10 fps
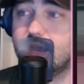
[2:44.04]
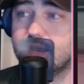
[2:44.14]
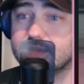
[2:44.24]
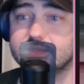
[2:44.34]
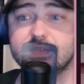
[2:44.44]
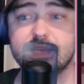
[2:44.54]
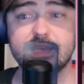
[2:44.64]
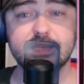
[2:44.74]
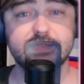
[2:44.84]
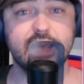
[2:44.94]

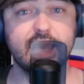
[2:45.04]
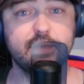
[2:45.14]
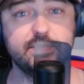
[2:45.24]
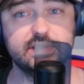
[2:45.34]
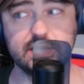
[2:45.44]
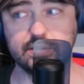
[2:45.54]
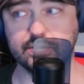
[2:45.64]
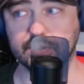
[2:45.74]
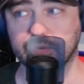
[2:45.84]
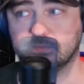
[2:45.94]
sea SAM
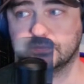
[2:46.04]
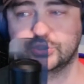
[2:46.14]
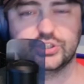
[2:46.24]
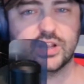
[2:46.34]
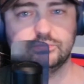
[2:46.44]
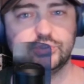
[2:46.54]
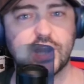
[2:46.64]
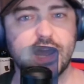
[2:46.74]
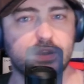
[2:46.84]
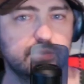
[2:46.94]
material,
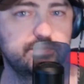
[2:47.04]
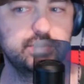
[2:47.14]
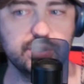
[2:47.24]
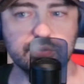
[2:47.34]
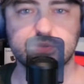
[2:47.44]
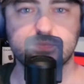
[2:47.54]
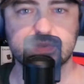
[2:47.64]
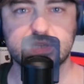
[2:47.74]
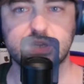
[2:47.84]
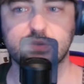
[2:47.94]
child abuse
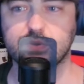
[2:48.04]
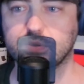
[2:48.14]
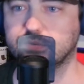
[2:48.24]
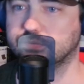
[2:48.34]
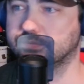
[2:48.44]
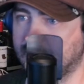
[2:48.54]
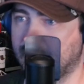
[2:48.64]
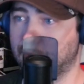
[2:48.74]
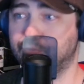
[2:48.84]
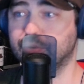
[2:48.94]
material.
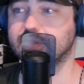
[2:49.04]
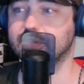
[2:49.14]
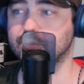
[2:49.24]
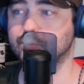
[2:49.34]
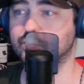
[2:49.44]
Britton, who